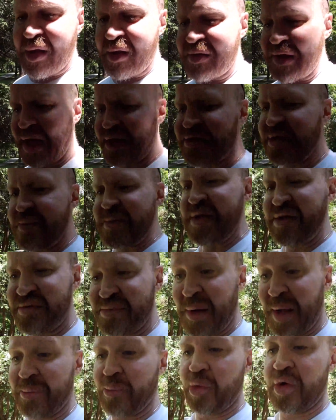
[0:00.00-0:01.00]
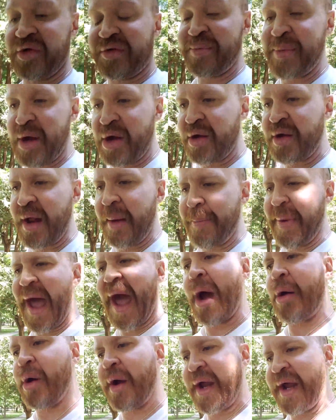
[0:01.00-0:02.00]
That to me is like more spirit. A
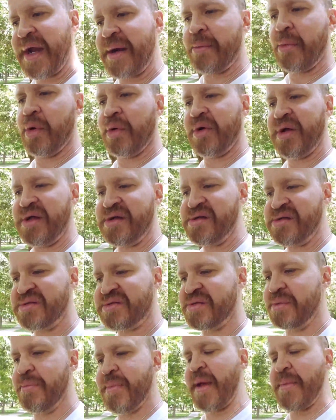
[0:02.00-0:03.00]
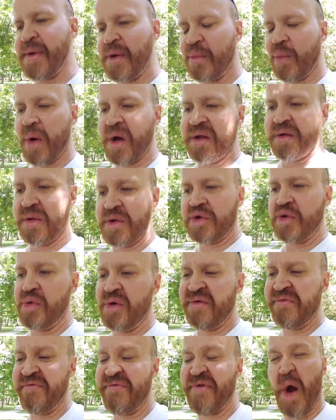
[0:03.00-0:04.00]
power animal is maybe one you
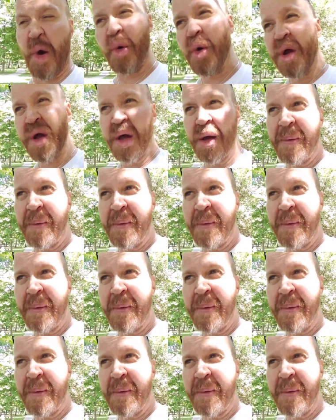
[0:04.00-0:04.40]
invoke.